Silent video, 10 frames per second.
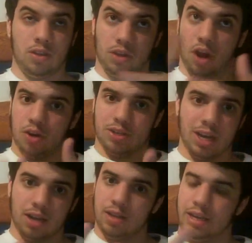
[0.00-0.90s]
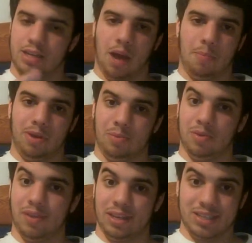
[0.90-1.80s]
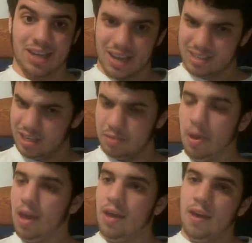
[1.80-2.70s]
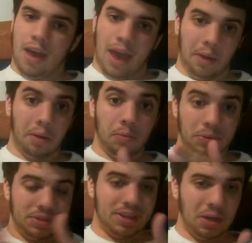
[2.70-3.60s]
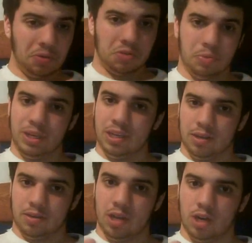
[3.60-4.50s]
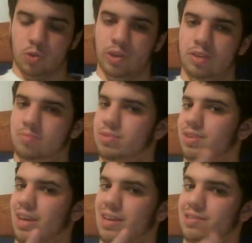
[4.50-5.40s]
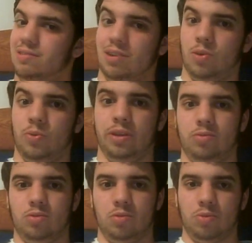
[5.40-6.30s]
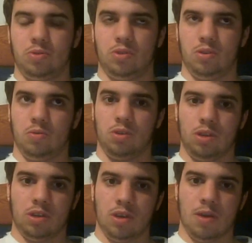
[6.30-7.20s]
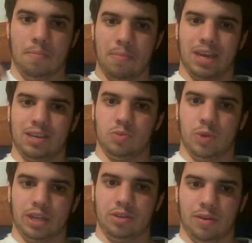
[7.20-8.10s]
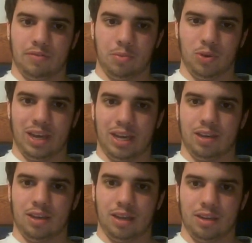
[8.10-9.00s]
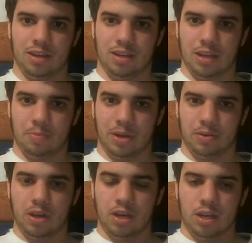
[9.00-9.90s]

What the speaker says: The Cartel, a top baby face tag team, and was scheduled to be Doug Williams. Yes, Doug Williams was supposed to make his way to FWA and help out.